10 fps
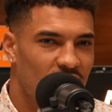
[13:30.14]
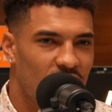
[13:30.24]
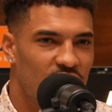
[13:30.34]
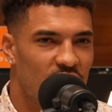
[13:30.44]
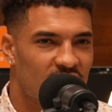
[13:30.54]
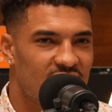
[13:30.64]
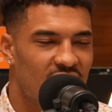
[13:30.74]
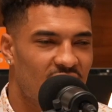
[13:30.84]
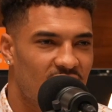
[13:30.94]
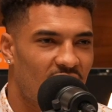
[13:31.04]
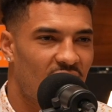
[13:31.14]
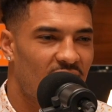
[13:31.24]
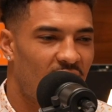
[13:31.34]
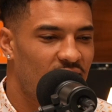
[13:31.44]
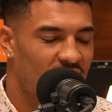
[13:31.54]
To an extent, yeah.
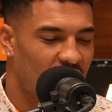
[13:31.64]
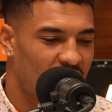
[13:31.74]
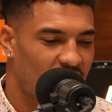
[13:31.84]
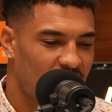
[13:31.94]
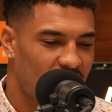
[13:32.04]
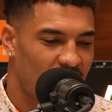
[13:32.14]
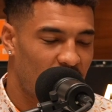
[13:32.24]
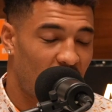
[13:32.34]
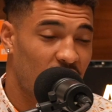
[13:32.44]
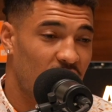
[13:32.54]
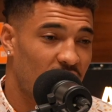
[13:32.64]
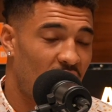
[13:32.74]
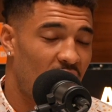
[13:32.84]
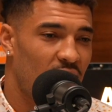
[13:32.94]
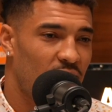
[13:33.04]
I learned a
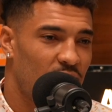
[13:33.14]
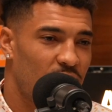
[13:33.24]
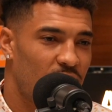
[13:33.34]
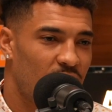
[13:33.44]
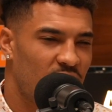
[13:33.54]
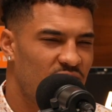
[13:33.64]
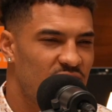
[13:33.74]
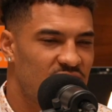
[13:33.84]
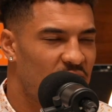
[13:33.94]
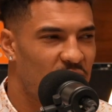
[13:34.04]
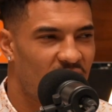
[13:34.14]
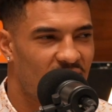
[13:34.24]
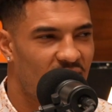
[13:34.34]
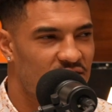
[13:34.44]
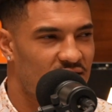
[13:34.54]
lot. We do some,
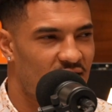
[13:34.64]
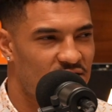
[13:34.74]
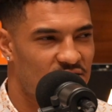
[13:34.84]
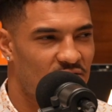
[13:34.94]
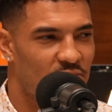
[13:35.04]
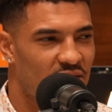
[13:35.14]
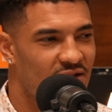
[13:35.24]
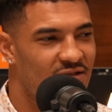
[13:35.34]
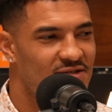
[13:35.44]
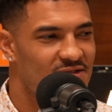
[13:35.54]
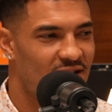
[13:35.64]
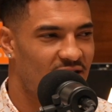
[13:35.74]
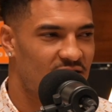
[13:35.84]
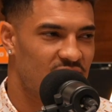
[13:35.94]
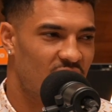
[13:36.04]
like, educational meetings, I
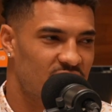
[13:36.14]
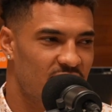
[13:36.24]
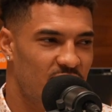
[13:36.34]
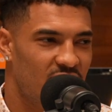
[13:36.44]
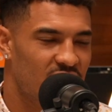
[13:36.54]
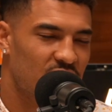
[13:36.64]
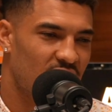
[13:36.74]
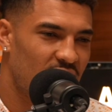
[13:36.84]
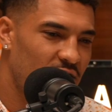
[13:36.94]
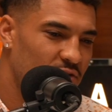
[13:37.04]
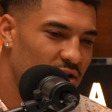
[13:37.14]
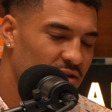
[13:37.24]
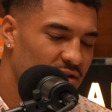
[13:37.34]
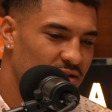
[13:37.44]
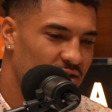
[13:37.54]
guess, in our team meetings, where they kind of run
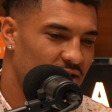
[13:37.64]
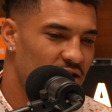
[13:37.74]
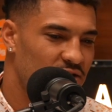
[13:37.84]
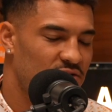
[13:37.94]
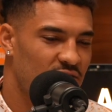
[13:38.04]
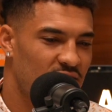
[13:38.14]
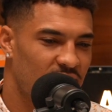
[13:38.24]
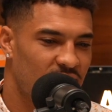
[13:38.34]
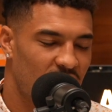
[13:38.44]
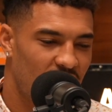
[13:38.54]
the history of